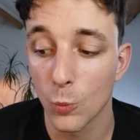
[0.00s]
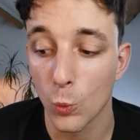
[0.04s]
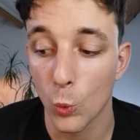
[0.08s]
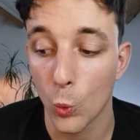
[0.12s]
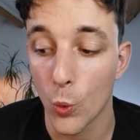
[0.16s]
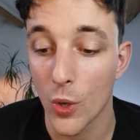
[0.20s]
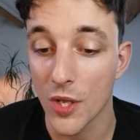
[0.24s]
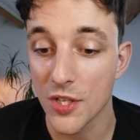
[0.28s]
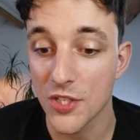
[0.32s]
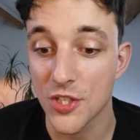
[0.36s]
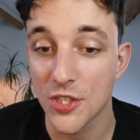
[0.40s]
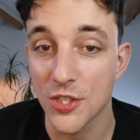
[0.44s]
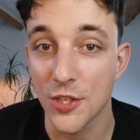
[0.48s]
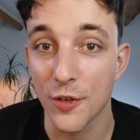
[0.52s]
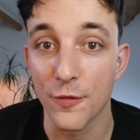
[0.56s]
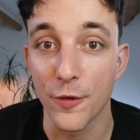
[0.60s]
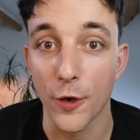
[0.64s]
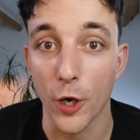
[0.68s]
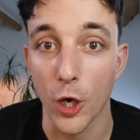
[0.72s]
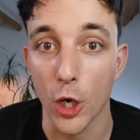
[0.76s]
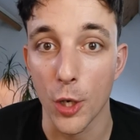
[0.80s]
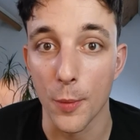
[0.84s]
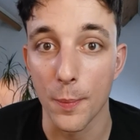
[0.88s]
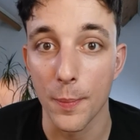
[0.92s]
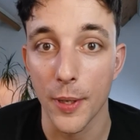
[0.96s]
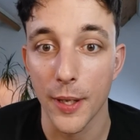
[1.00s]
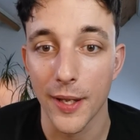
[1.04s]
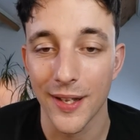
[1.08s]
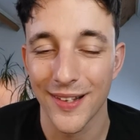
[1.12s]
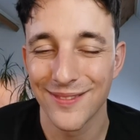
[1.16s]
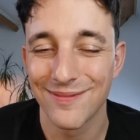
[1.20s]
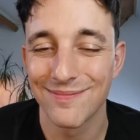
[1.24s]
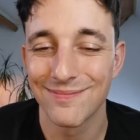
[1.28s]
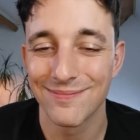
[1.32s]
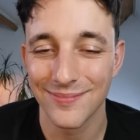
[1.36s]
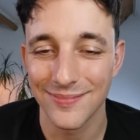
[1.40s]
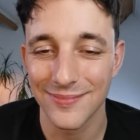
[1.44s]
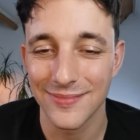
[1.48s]
What's the verb?
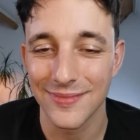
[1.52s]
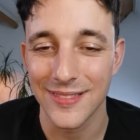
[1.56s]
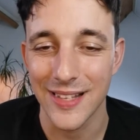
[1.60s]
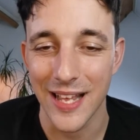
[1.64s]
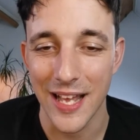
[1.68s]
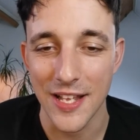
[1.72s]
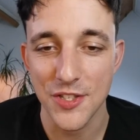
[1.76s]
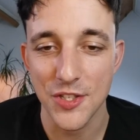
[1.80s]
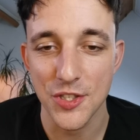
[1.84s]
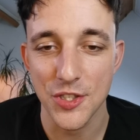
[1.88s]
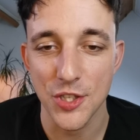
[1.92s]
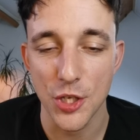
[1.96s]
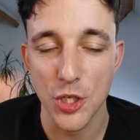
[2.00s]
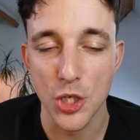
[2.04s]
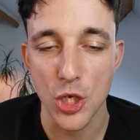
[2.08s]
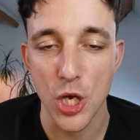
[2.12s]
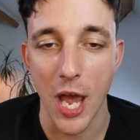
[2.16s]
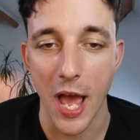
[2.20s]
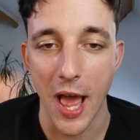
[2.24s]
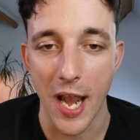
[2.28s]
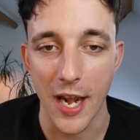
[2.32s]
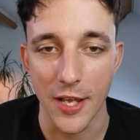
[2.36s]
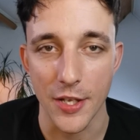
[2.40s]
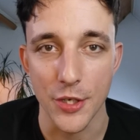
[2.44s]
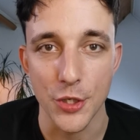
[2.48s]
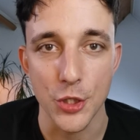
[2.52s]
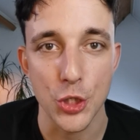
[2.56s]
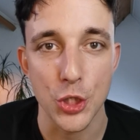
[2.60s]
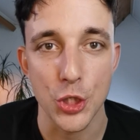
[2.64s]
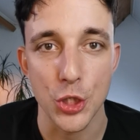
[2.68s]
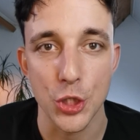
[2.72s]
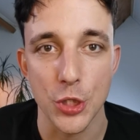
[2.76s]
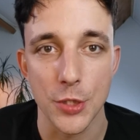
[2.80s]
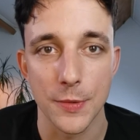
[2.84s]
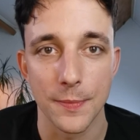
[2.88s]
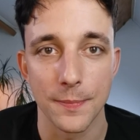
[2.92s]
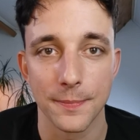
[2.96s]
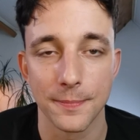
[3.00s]
That's the
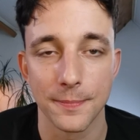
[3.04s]
challenge.